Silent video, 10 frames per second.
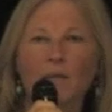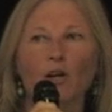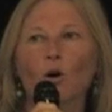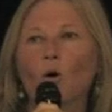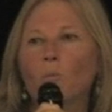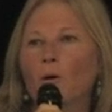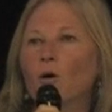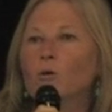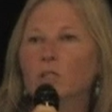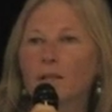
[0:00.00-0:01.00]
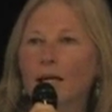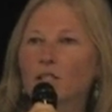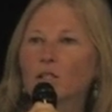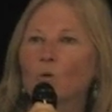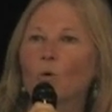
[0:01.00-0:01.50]
they're old pros, and they
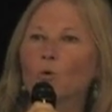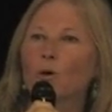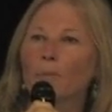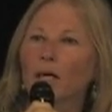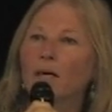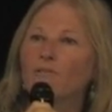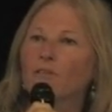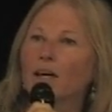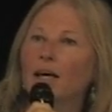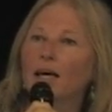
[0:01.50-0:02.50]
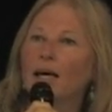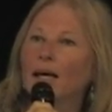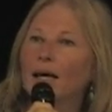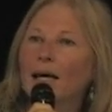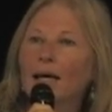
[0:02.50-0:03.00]
just order their beef,
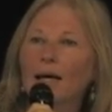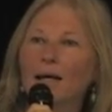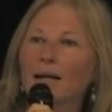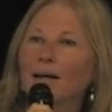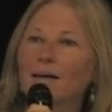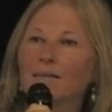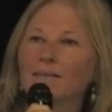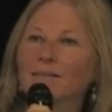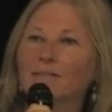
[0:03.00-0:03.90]
and